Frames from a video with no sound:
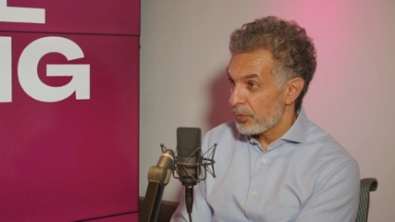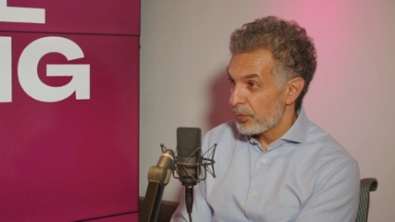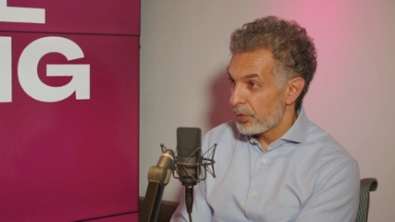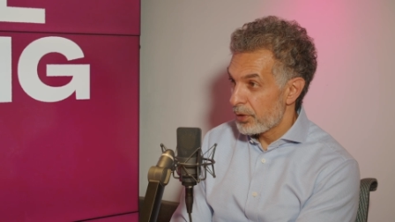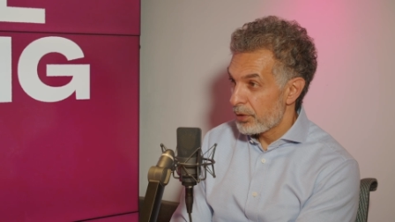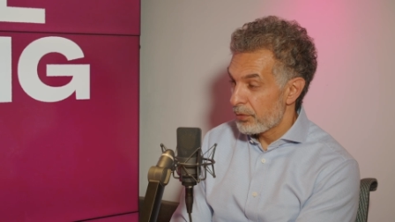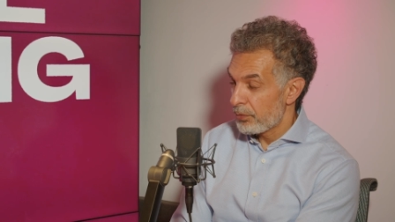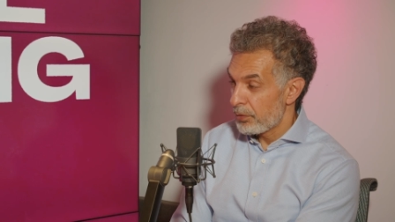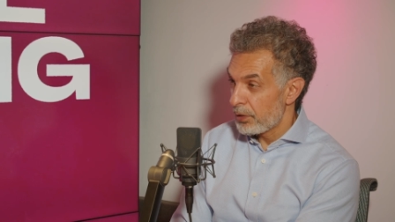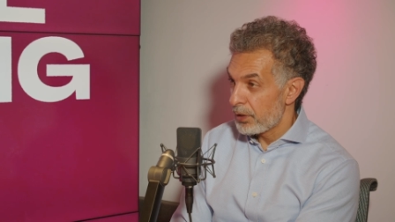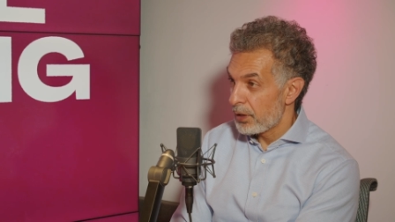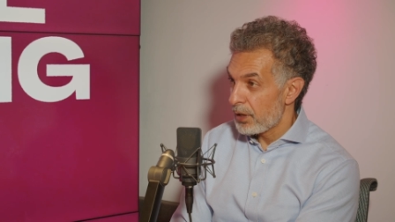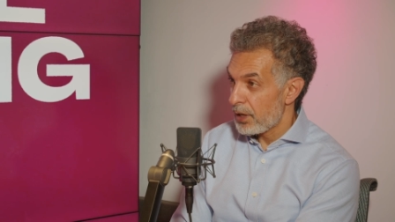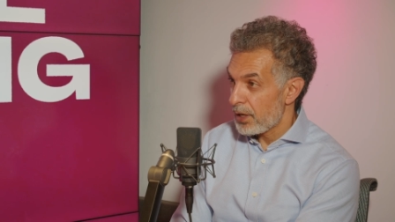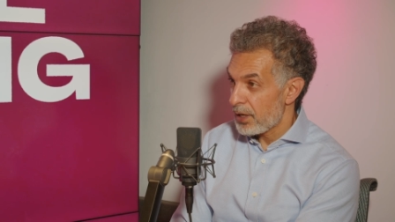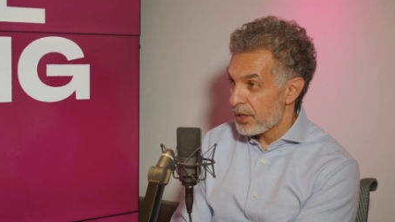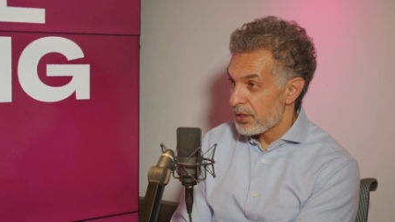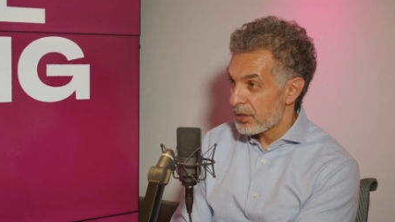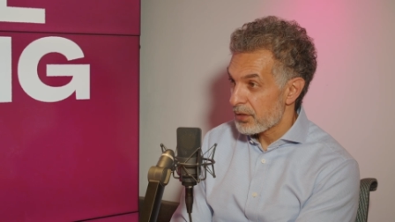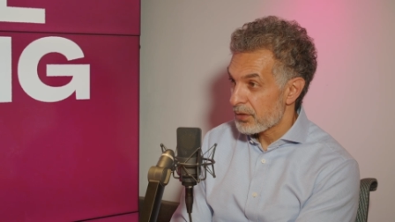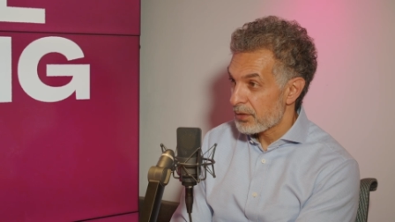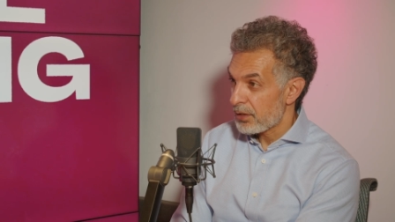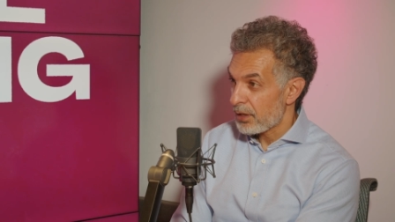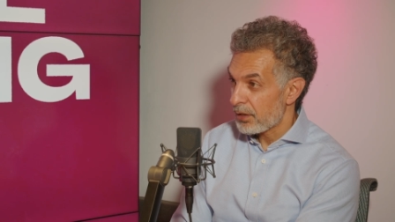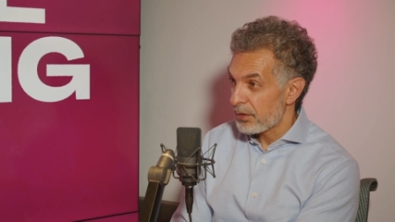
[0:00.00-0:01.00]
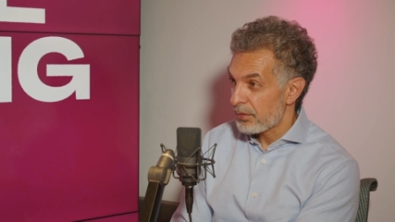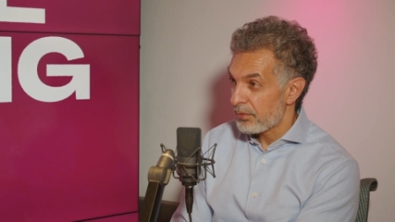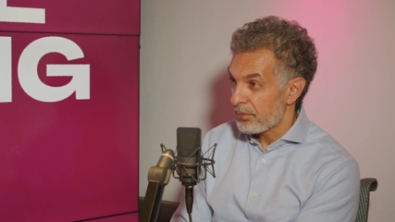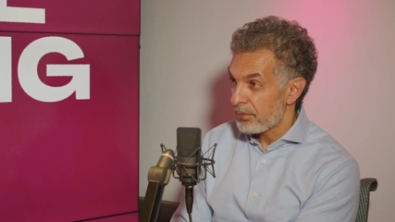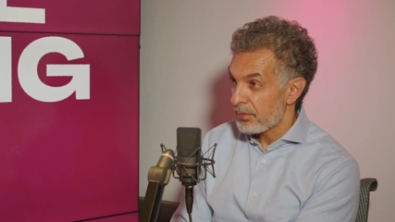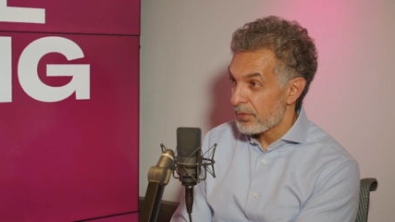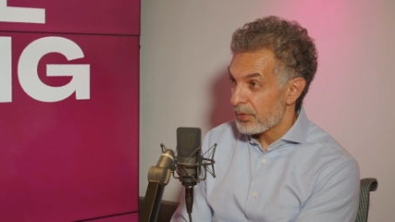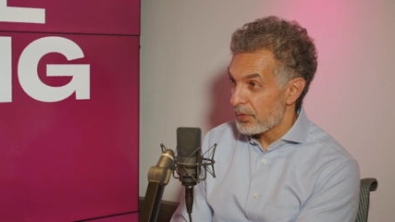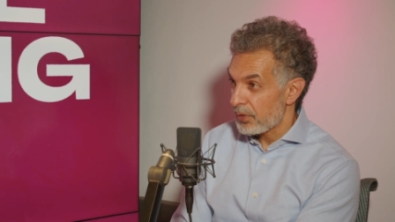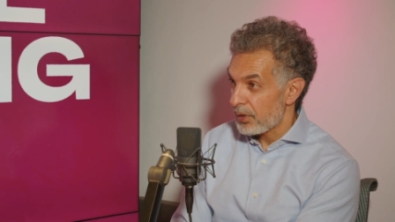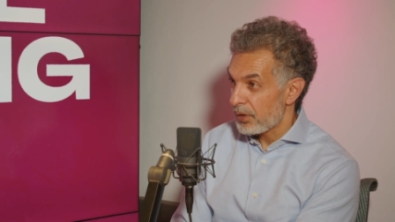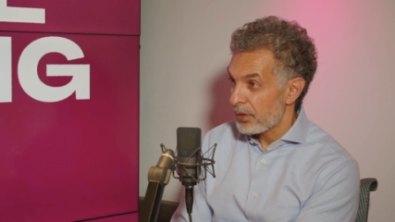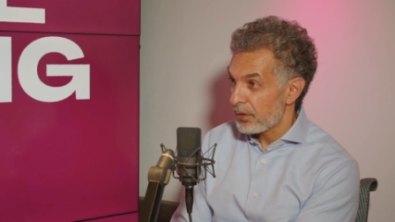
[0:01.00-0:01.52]
we realized that
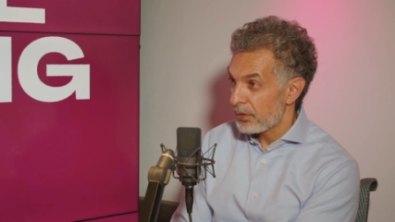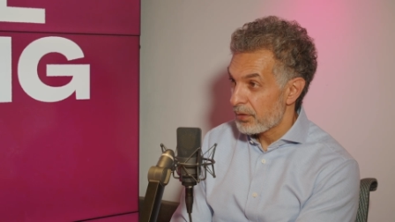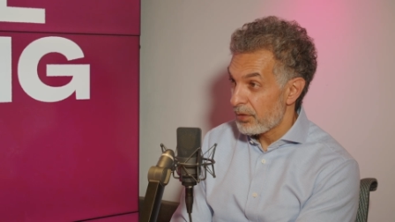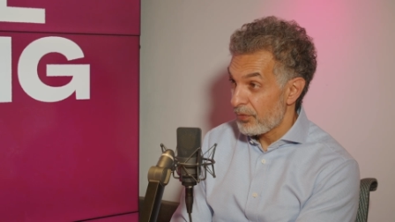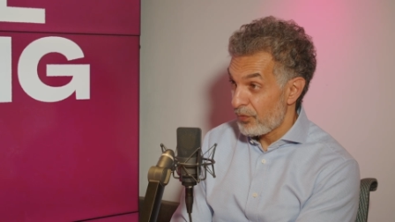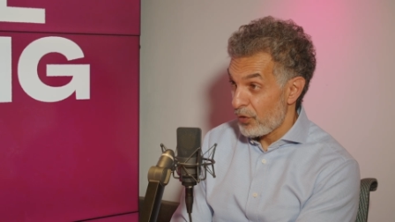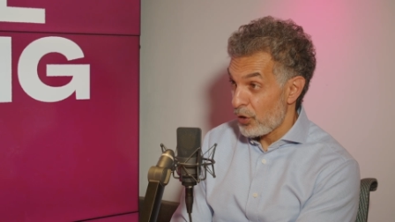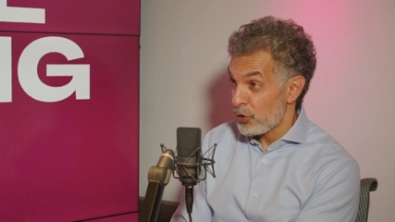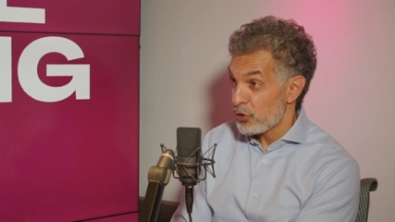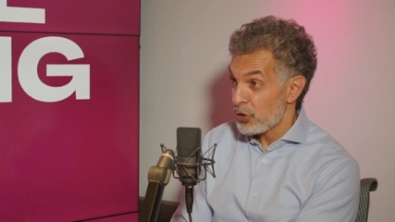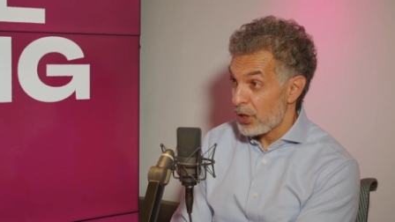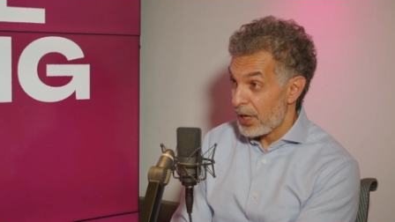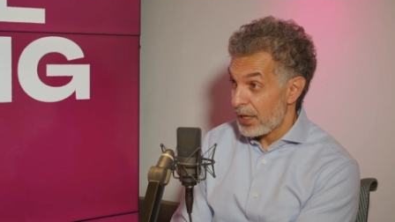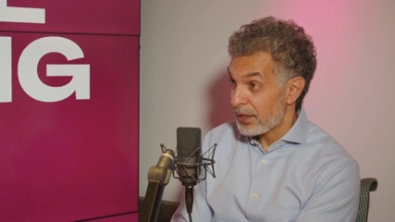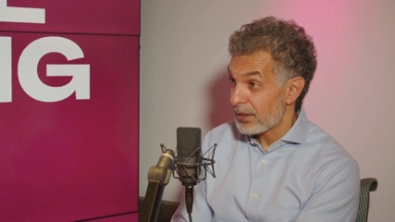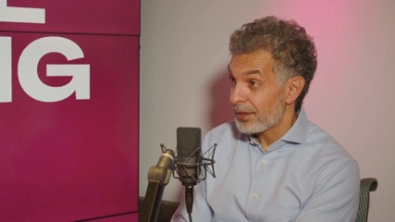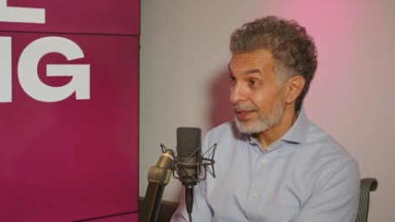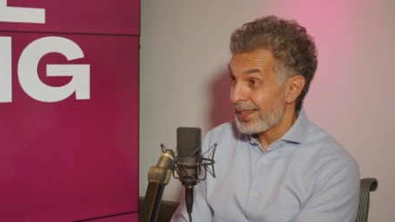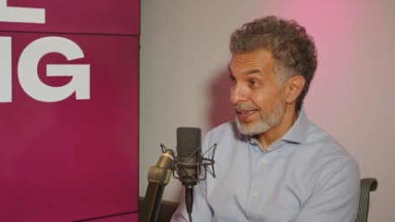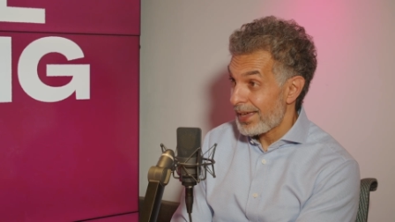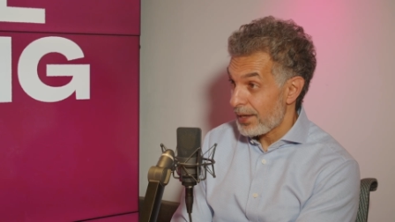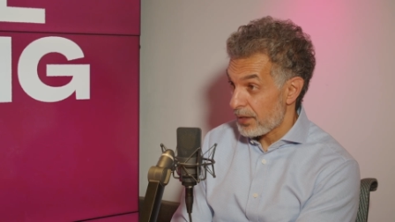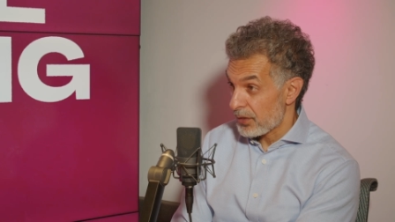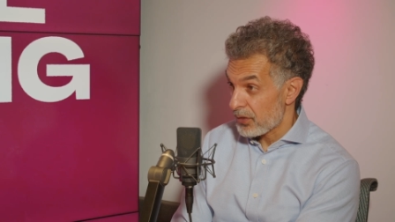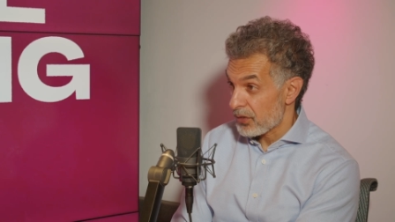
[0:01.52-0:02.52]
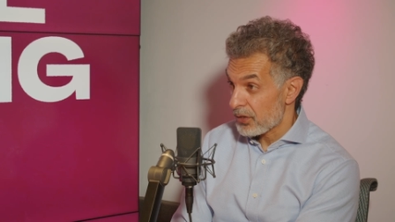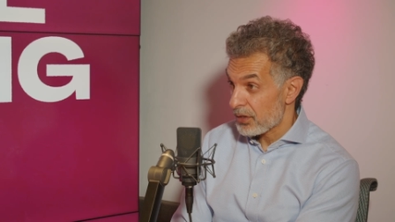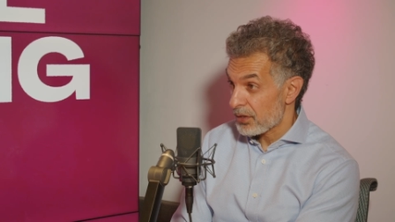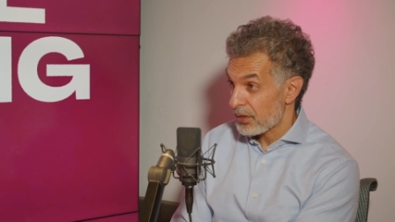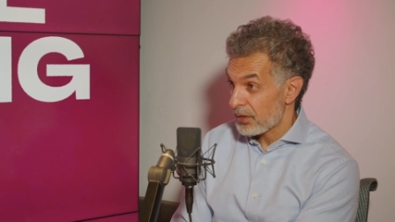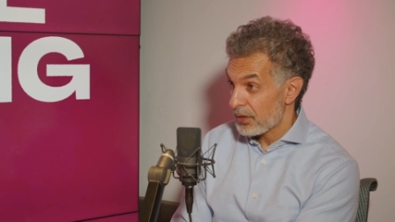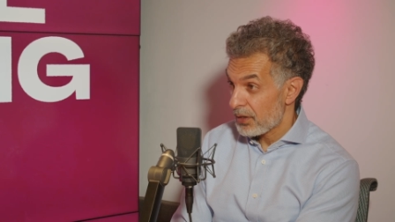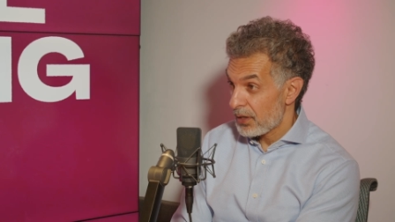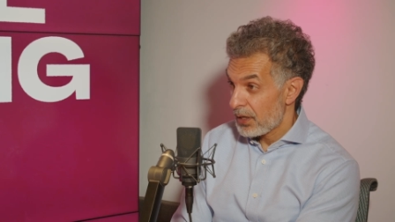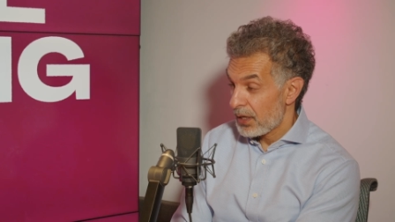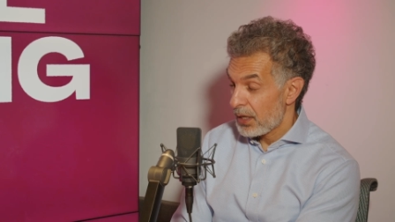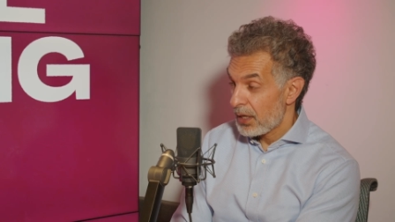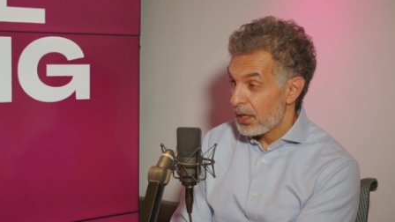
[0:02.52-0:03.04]
the venture had
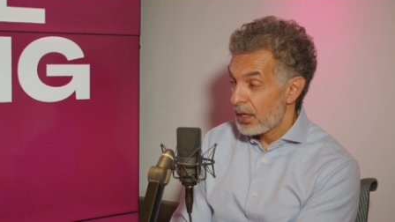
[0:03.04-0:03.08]
legs.